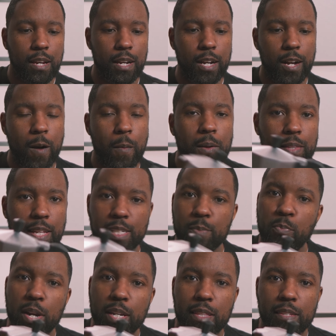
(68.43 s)
Let's
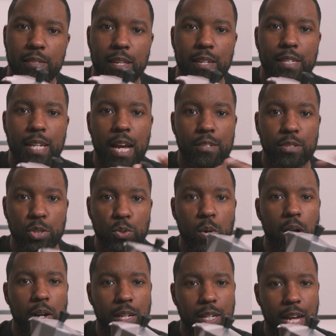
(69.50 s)
break this thing down so you
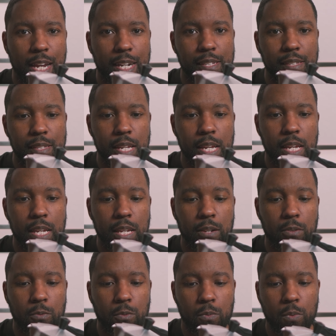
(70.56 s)
all can kind of see
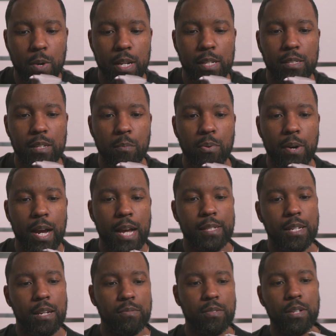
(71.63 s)
what it's
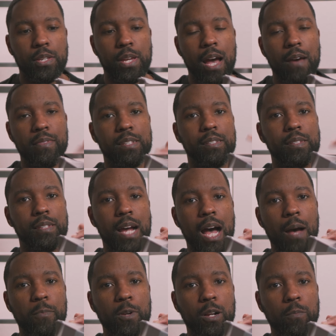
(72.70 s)
comprised of. So you have this
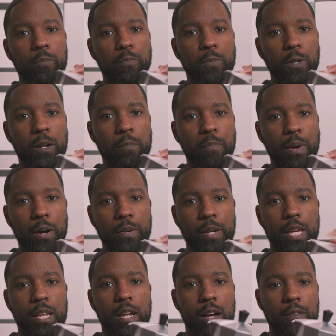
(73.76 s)
top
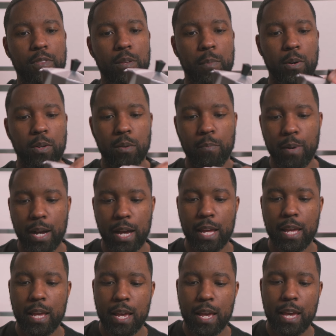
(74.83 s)
component of the Moka
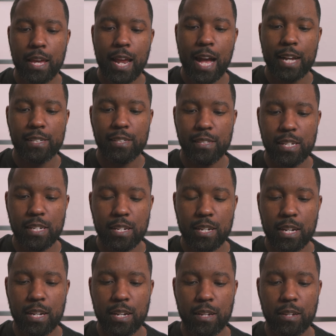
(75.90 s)
Pot. It actually
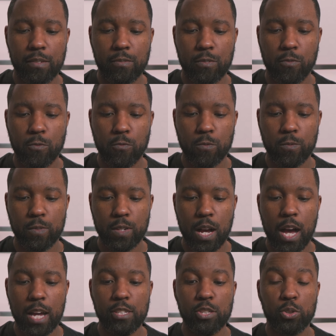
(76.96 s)

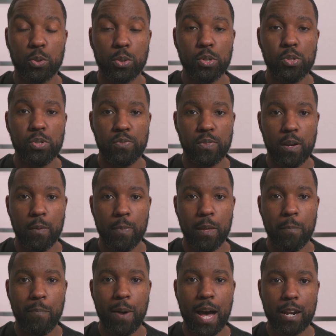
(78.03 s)
unscrews from
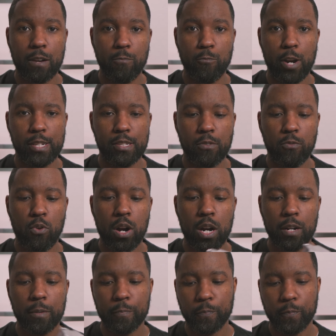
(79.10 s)
the bottom
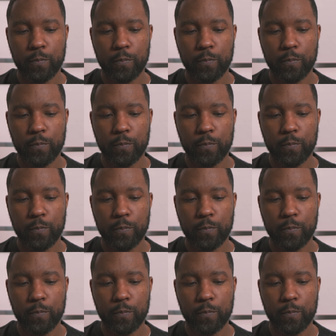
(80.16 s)
reservoir.